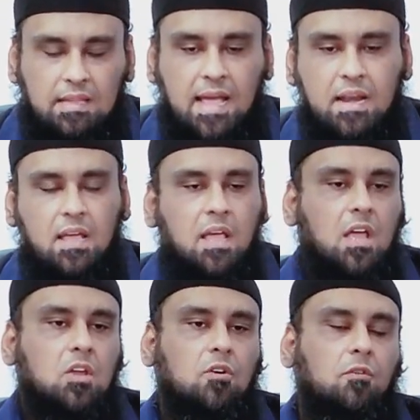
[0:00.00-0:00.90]
Then
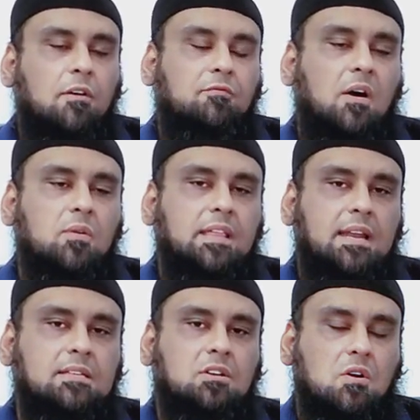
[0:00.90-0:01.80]
you have found
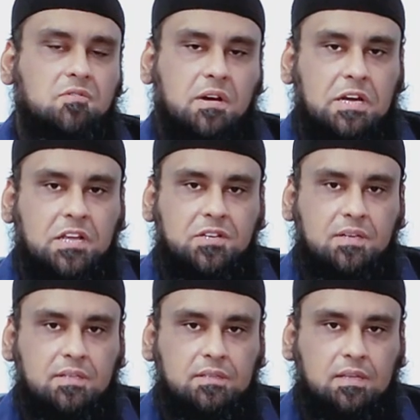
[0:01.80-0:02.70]
there is
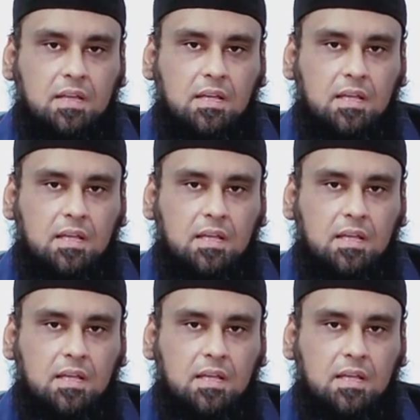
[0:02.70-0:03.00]
contradictions.